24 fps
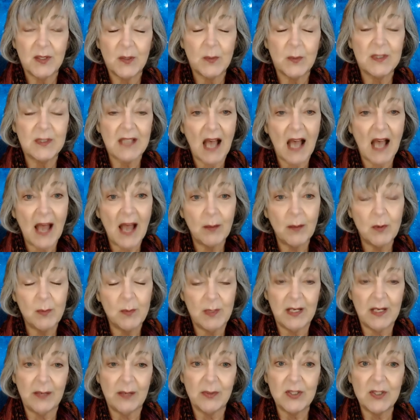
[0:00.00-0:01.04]
was I would be
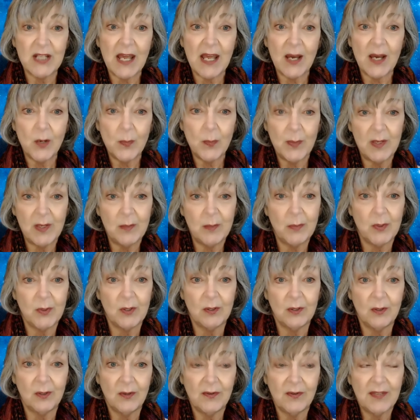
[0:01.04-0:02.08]
able to help people.
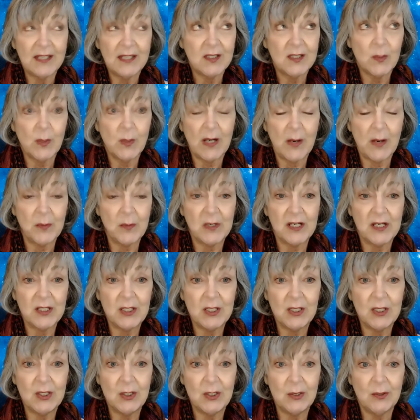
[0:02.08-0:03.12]
That's what I wanted to
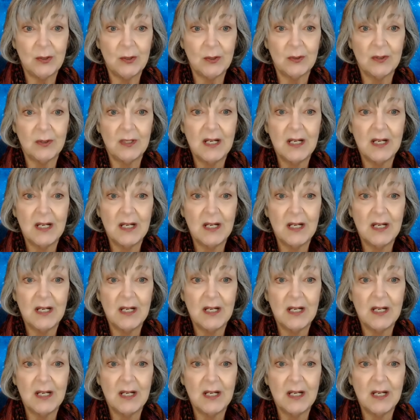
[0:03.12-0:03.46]
do.